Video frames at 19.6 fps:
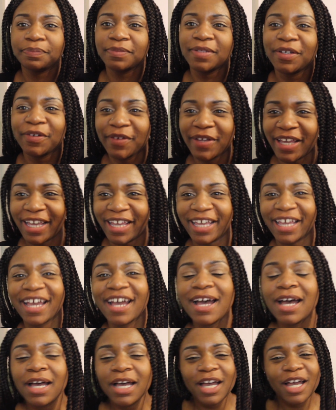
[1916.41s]
okay,
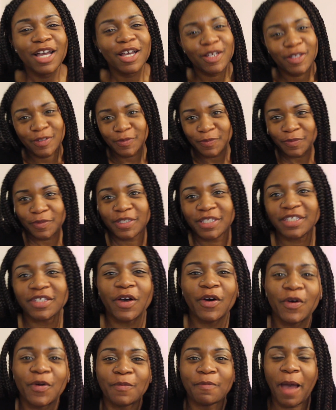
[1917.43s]

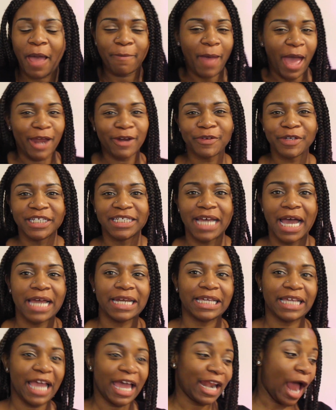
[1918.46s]
so my battery died
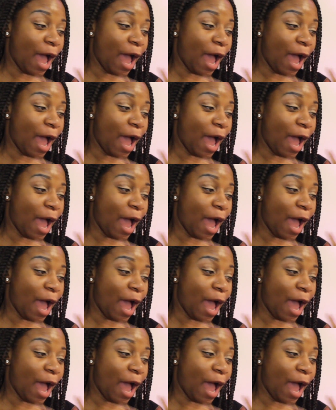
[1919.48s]
again.